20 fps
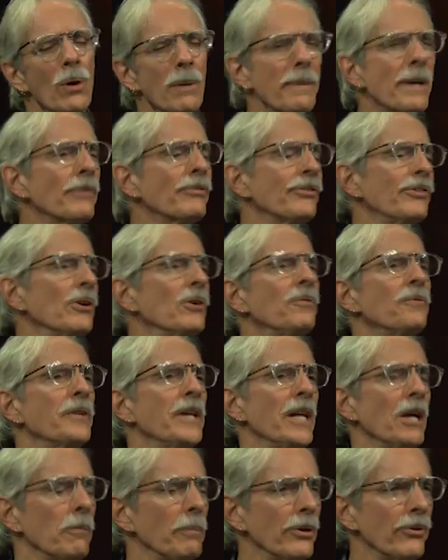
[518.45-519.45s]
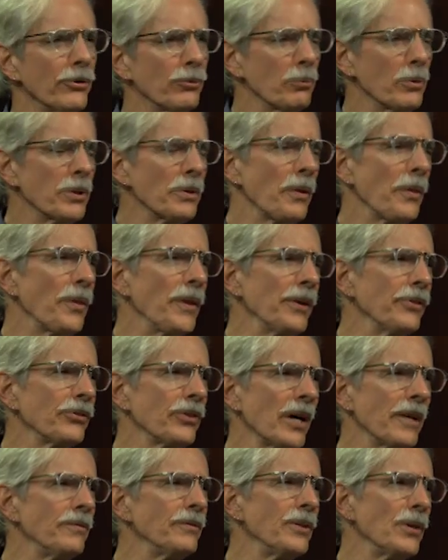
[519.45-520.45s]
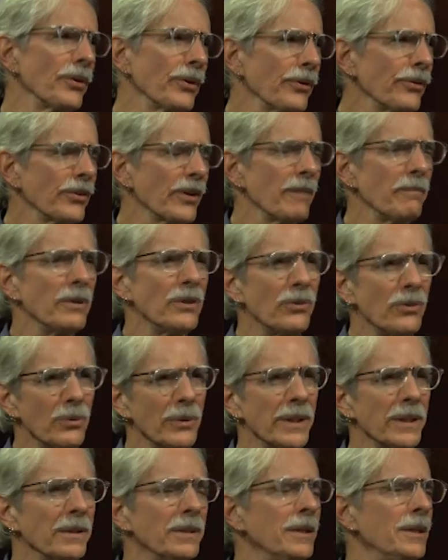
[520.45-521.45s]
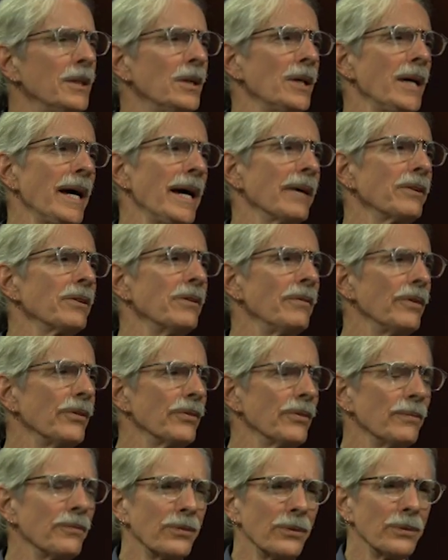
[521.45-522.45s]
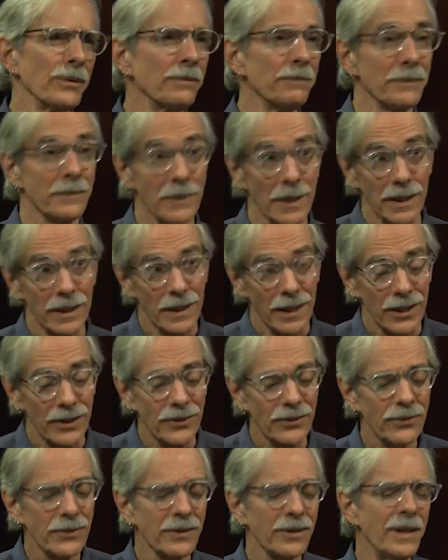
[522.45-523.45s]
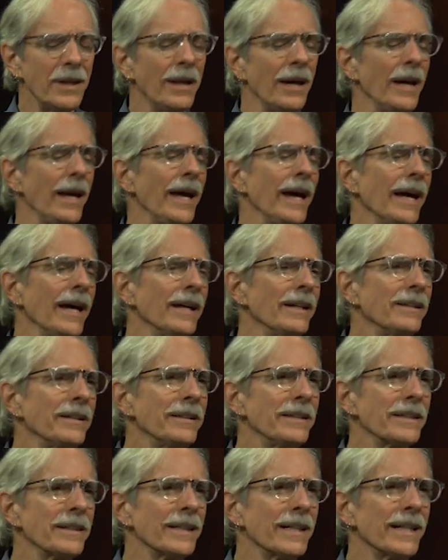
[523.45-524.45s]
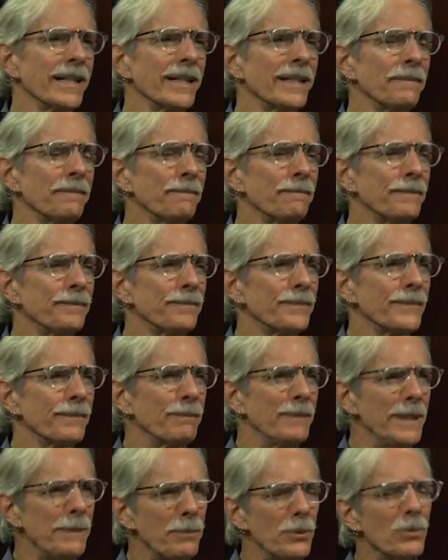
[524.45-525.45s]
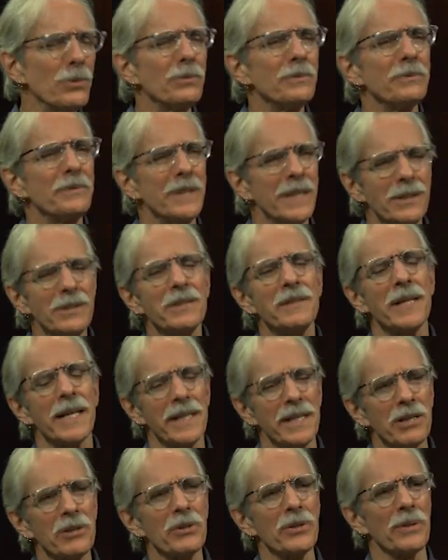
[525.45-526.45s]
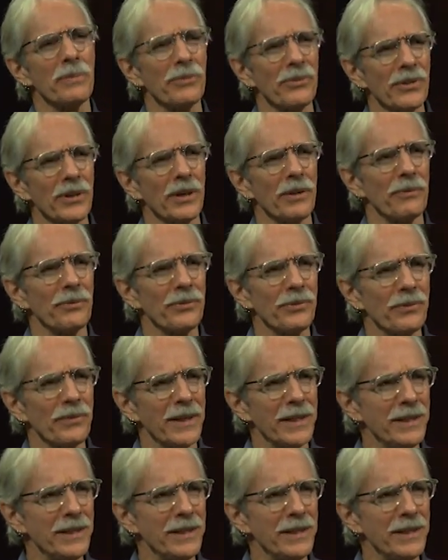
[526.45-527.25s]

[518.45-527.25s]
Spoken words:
What about self-care? Because one of the things I've noticed, I've been doing activism for decades, and people need to take care of themselves.